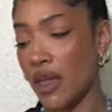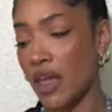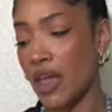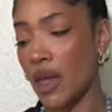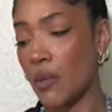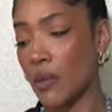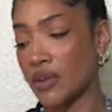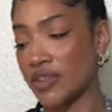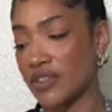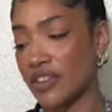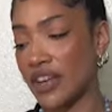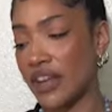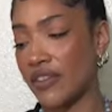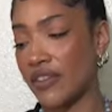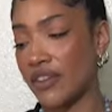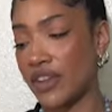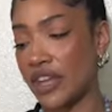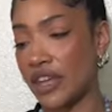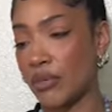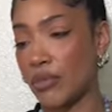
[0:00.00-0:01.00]
And once again, they
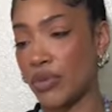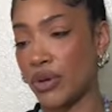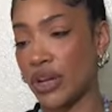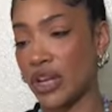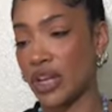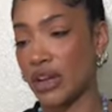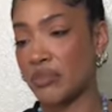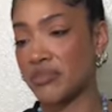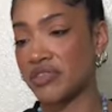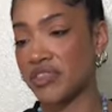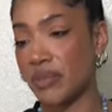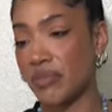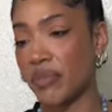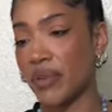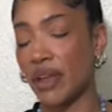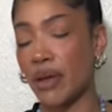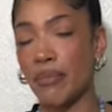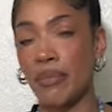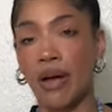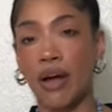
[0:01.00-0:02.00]
keep bringing up
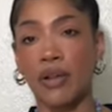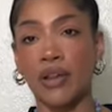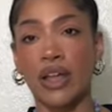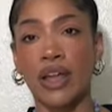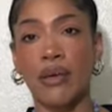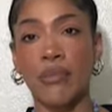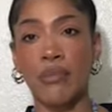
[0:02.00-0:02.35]
something about like